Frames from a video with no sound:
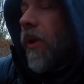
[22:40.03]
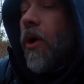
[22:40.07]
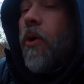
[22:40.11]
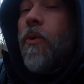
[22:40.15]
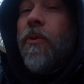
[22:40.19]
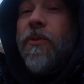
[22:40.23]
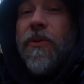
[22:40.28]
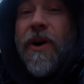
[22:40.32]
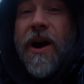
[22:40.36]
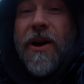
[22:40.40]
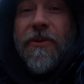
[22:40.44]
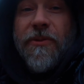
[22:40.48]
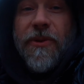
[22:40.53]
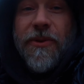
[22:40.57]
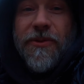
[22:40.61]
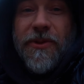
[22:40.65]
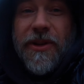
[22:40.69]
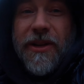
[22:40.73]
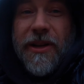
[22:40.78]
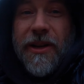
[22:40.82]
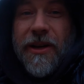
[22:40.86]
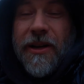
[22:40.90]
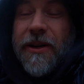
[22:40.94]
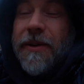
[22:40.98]
Oh,
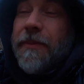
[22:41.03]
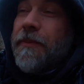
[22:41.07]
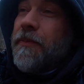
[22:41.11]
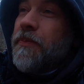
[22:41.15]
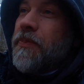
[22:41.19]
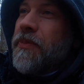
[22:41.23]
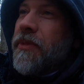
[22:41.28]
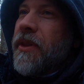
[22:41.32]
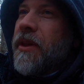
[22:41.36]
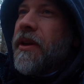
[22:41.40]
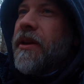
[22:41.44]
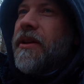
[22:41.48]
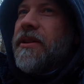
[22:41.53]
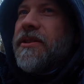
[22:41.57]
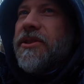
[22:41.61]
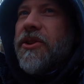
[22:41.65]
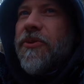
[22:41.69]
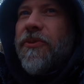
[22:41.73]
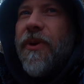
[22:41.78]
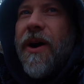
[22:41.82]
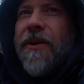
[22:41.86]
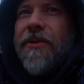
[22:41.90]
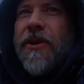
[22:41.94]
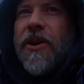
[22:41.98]
559.
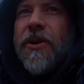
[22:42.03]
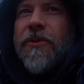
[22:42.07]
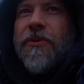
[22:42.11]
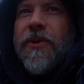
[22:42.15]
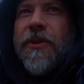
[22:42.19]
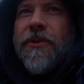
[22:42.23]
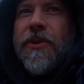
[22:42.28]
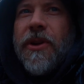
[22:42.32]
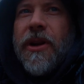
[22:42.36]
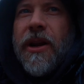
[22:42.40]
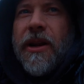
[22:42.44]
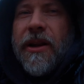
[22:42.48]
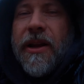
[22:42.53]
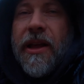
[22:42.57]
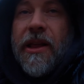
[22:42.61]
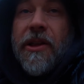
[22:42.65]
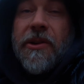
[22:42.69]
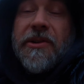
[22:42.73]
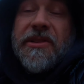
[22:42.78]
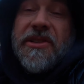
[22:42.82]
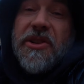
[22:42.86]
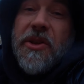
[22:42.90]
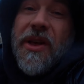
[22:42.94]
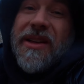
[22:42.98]
So 559
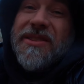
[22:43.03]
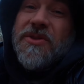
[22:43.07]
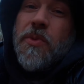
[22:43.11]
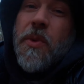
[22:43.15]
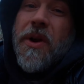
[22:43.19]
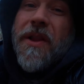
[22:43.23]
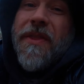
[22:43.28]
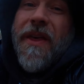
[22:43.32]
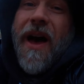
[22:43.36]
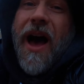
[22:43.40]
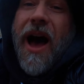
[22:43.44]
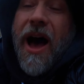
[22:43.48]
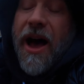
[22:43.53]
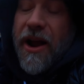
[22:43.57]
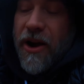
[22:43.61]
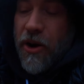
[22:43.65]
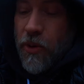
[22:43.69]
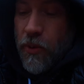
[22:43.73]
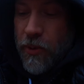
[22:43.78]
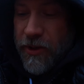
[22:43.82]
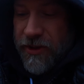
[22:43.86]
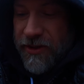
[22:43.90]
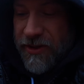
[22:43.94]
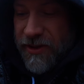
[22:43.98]
calories. So that's one of the
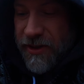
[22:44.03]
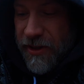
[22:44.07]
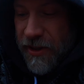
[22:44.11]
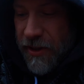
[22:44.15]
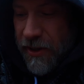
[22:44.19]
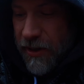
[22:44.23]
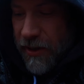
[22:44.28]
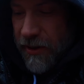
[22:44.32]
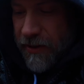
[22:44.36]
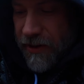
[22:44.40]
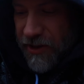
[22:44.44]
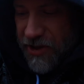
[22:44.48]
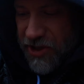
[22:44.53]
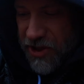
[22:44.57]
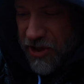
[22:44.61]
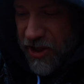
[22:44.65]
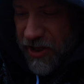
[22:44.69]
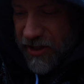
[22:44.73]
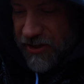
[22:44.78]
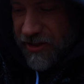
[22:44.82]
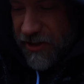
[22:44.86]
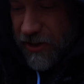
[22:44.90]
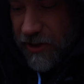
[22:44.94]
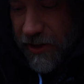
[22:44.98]
higher ones that she
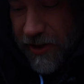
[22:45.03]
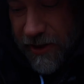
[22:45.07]
does.